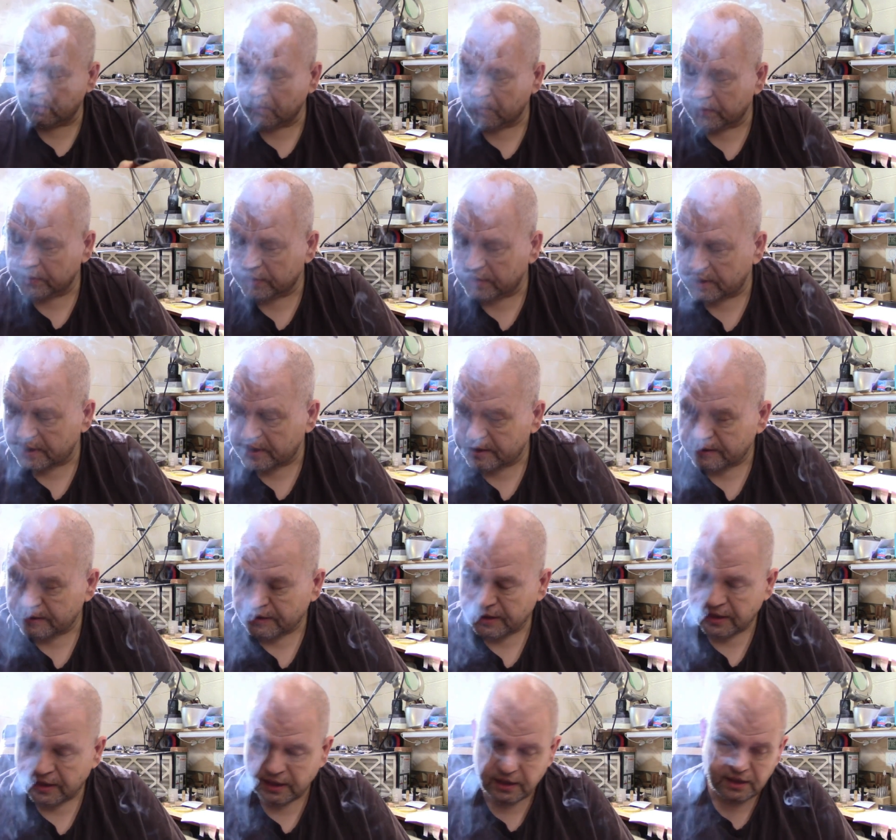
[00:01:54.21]
with the
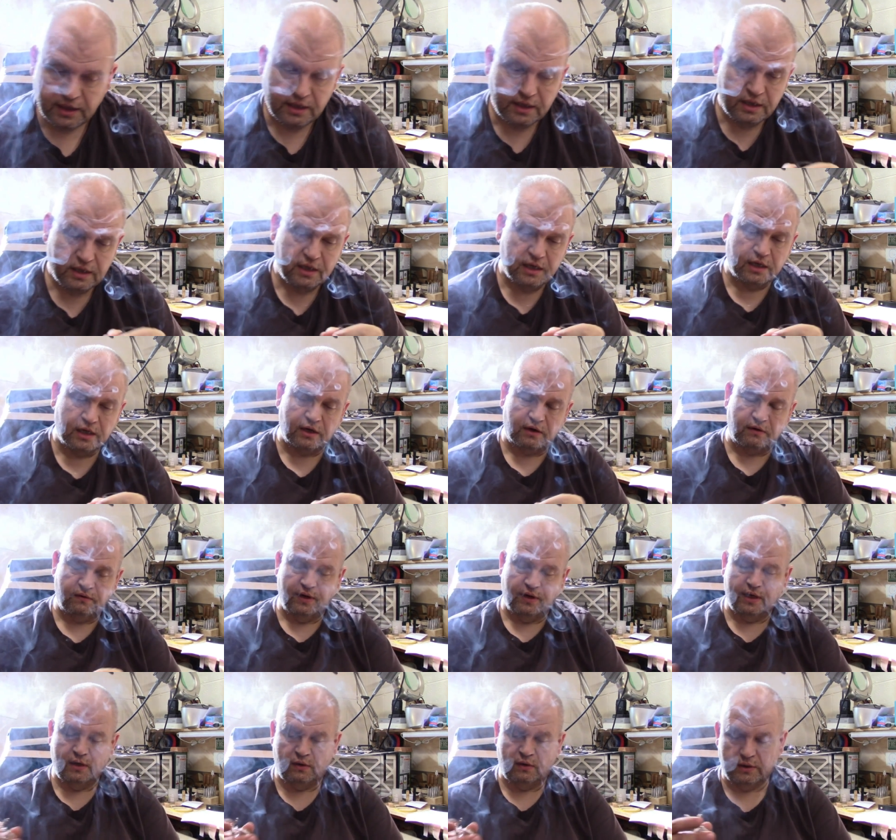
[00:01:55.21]

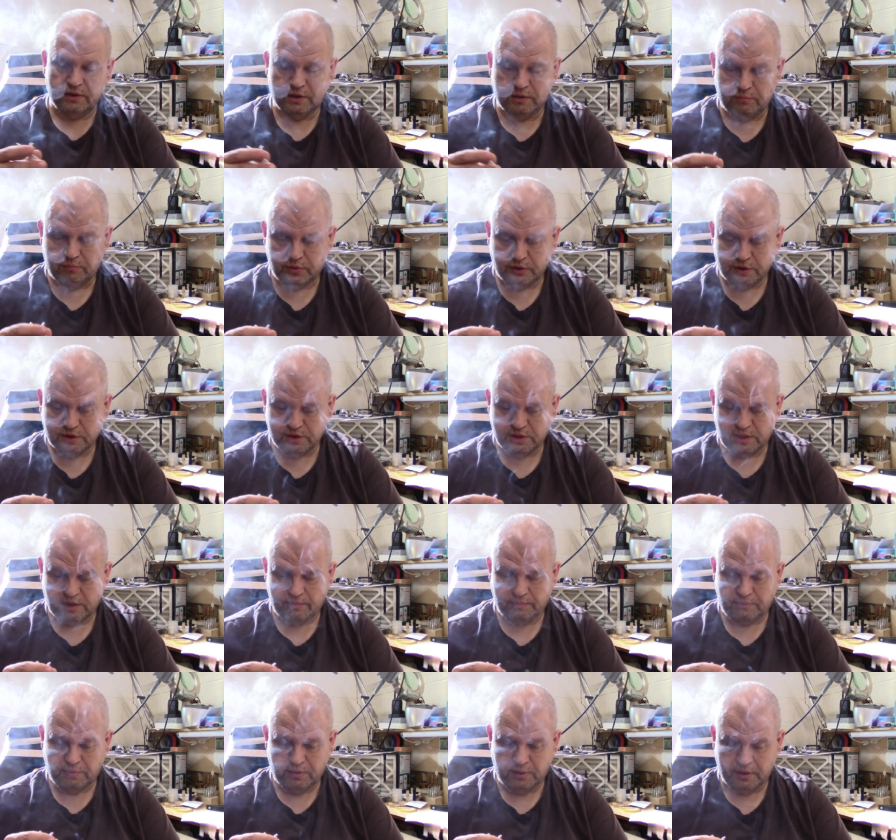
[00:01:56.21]
Great Haunted
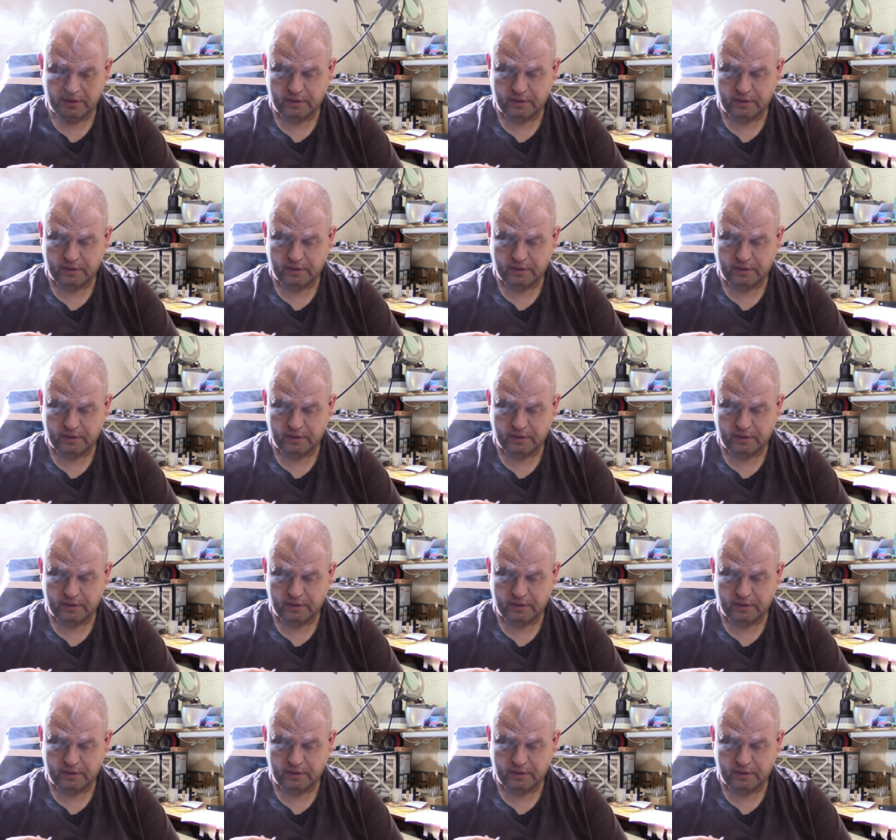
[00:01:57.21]
Bookshop